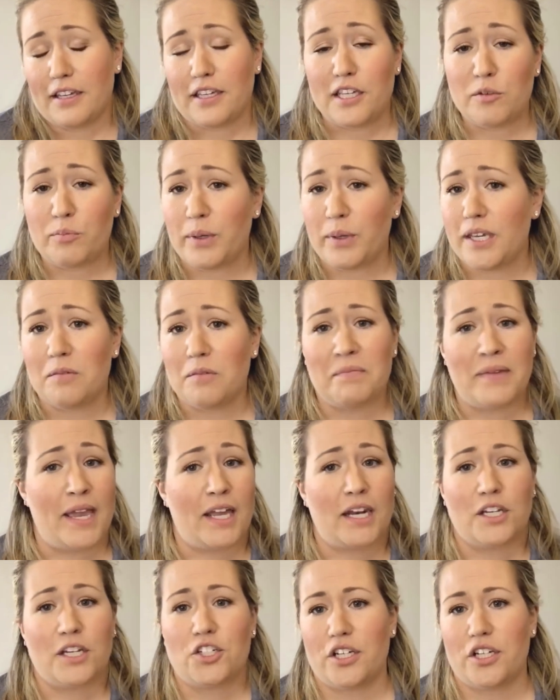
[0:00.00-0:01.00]
EB
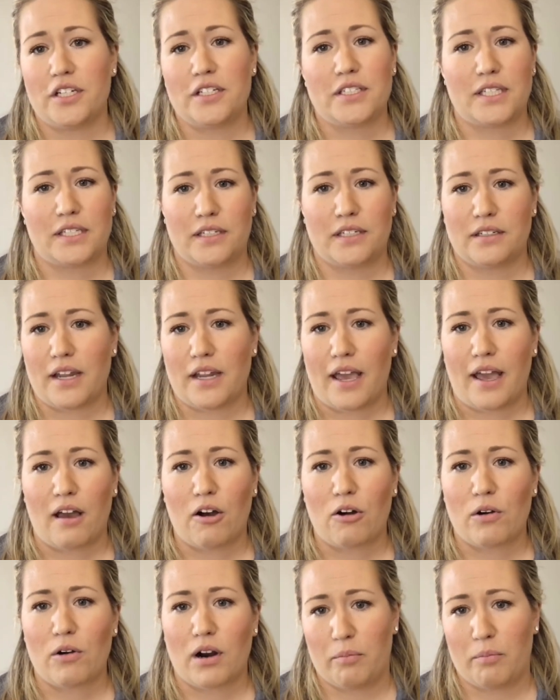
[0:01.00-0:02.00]
manages and
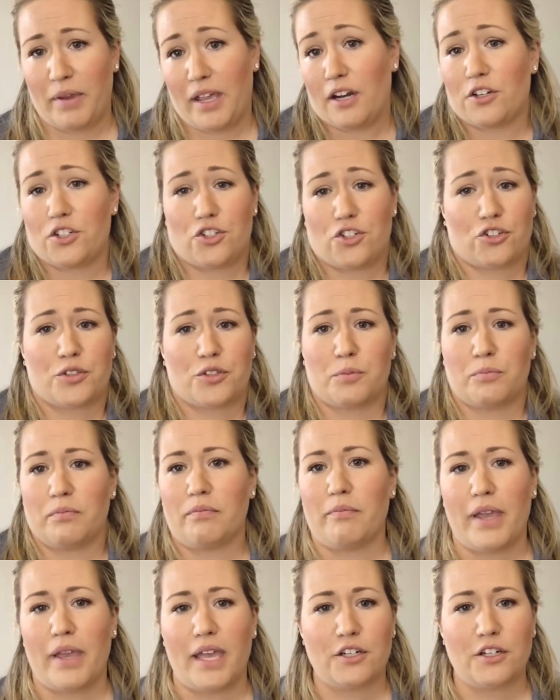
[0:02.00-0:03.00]
how our managers
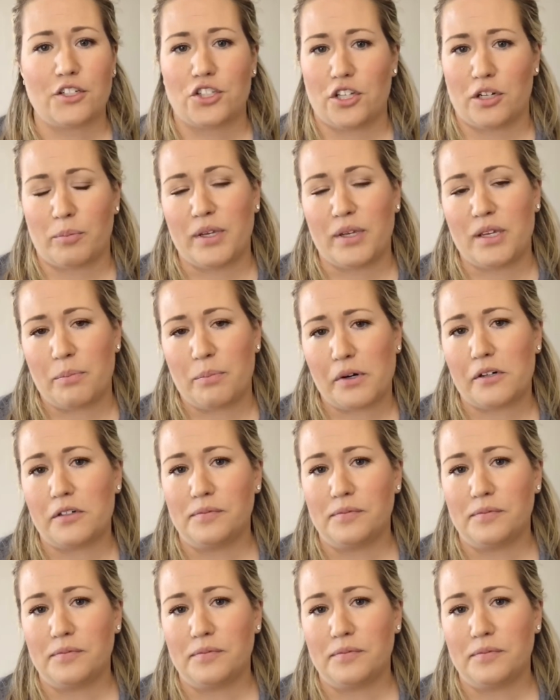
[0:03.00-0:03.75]
manage their people.